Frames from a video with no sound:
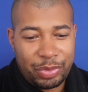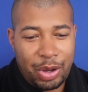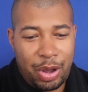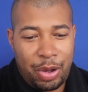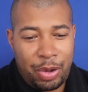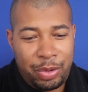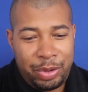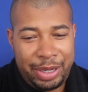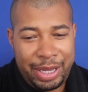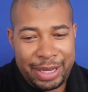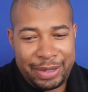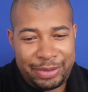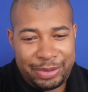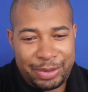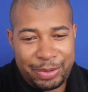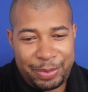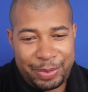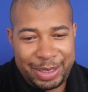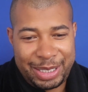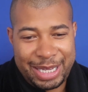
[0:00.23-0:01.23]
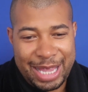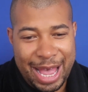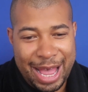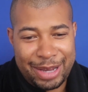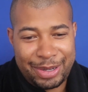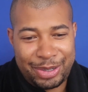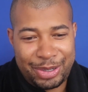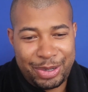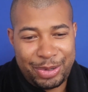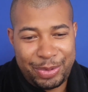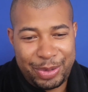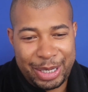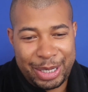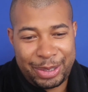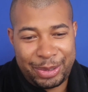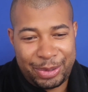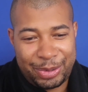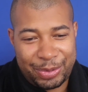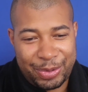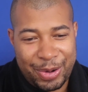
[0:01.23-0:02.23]
Okay, so we got new
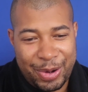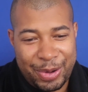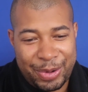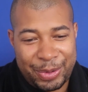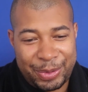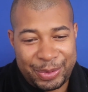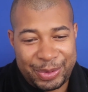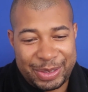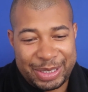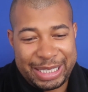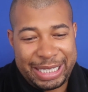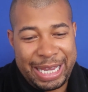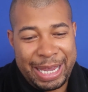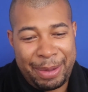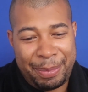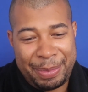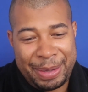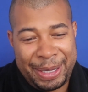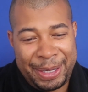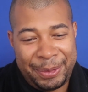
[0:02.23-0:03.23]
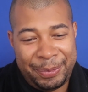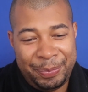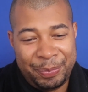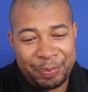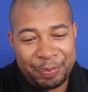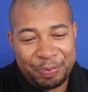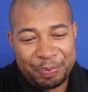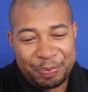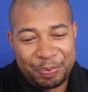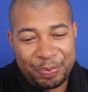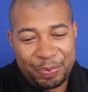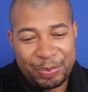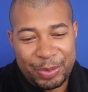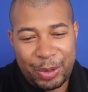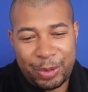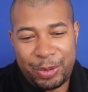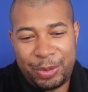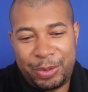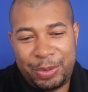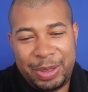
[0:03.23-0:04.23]
intros. Kimmy,
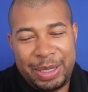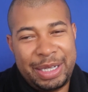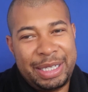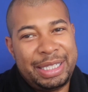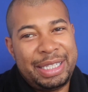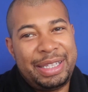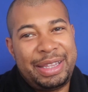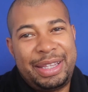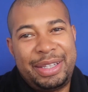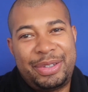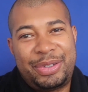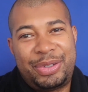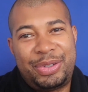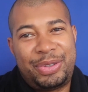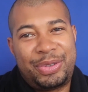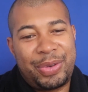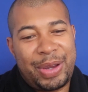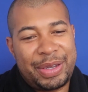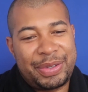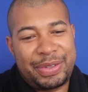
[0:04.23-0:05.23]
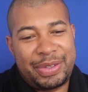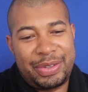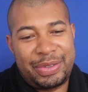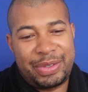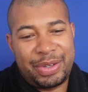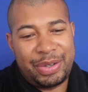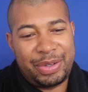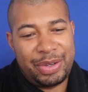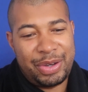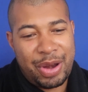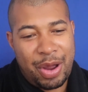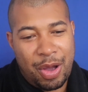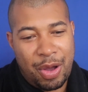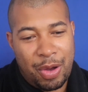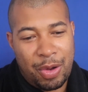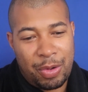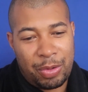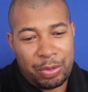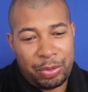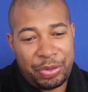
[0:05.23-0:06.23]
oh honey, this dress is a
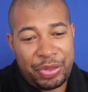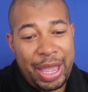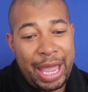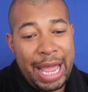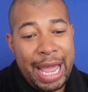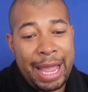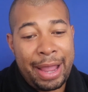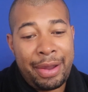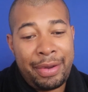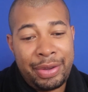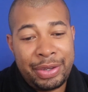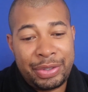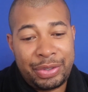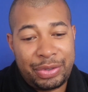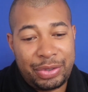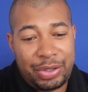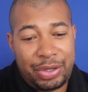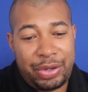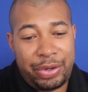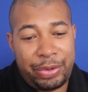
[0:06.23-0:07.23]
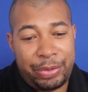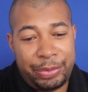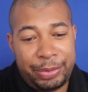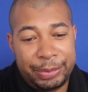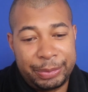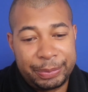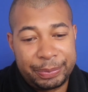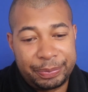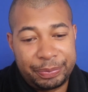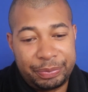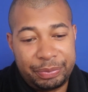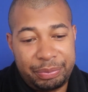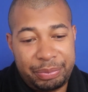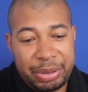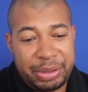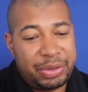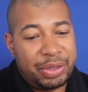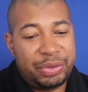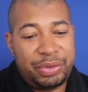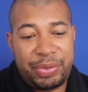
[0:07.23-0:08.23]
no. The hair is cute,
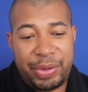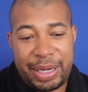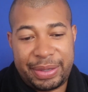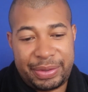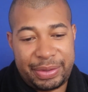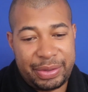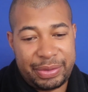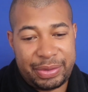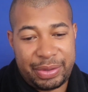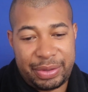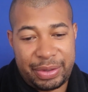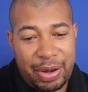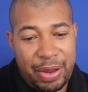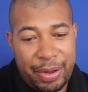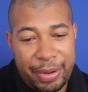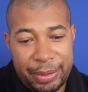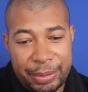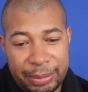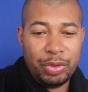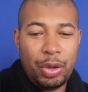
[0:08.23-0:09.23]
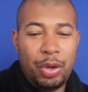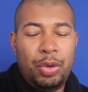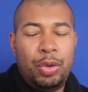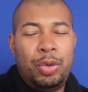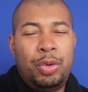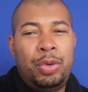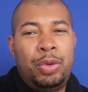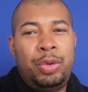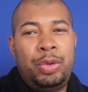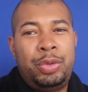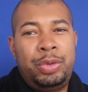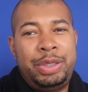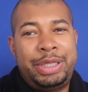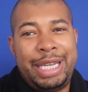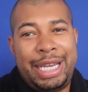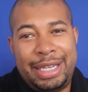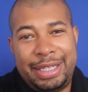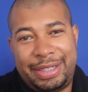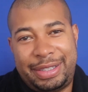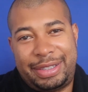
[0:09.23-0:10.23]
but the dress is a no. Ooh,
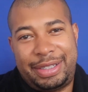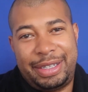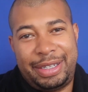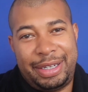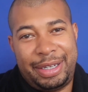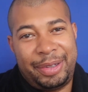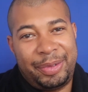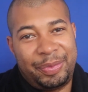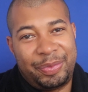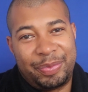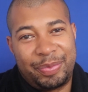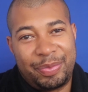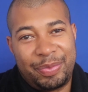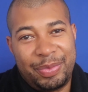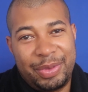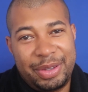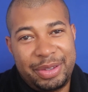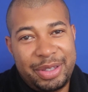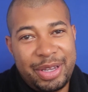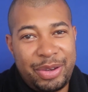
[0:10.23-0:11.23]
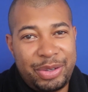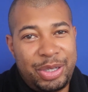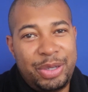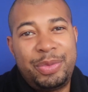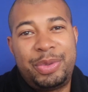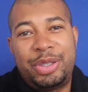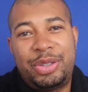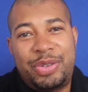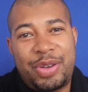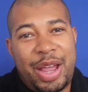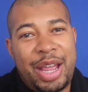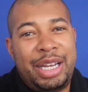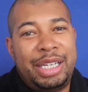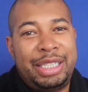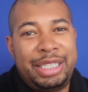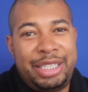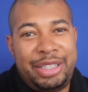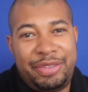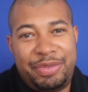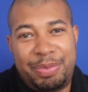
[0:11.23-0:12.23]
Destiny. Now you was trying
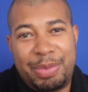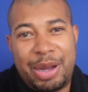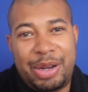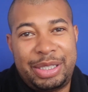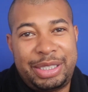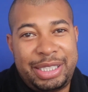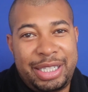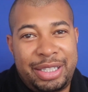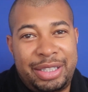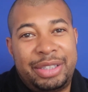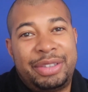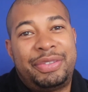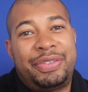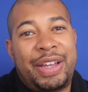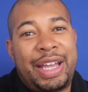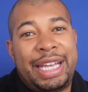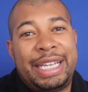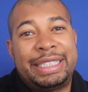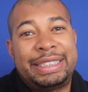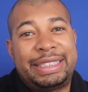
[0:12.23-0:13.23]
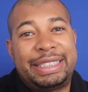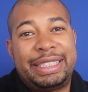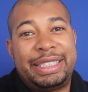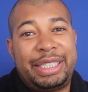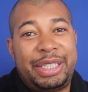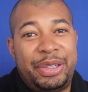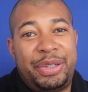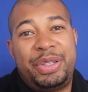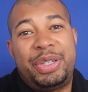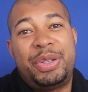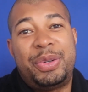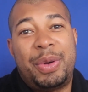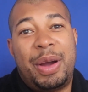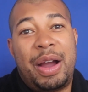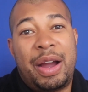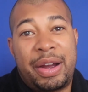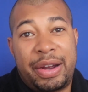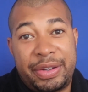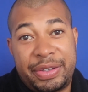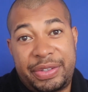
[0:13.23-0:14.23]
to give Martell advice and here you
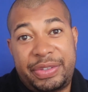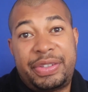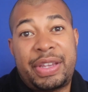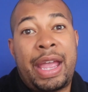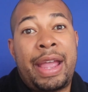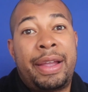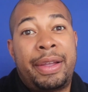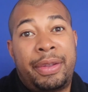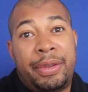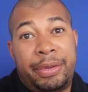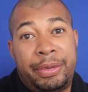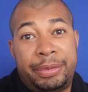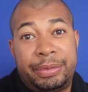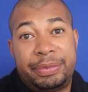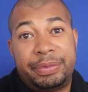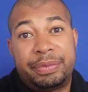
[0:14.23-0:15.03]
are, single.